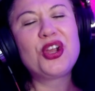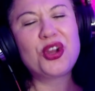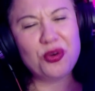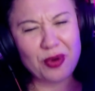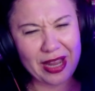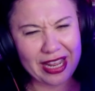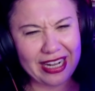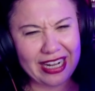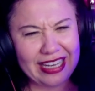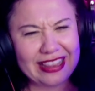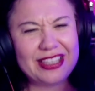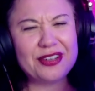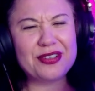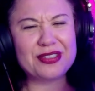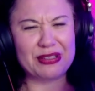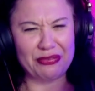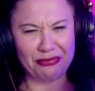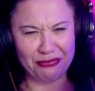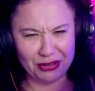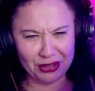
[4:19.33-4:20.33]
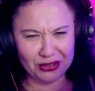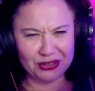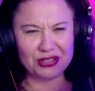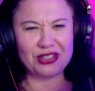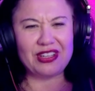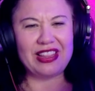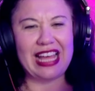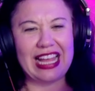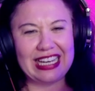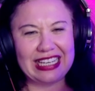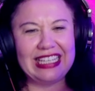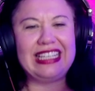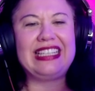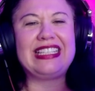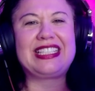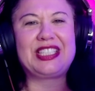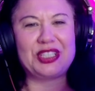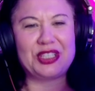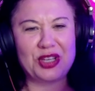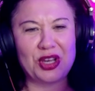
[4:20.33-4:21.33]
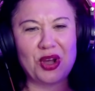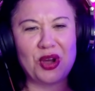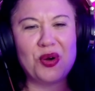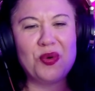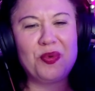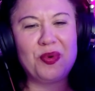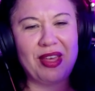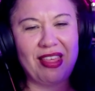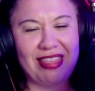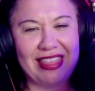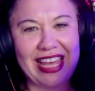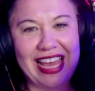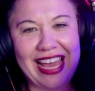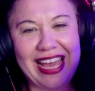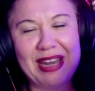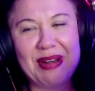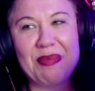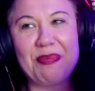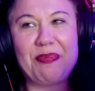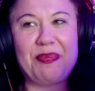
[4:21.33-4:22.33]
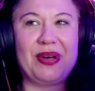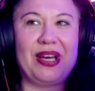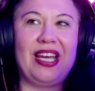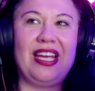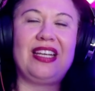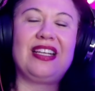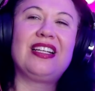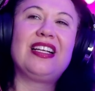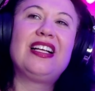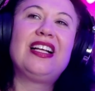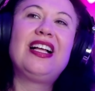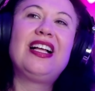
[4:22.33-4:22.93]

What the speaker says: Granted, there was a filter that needed to go with that, but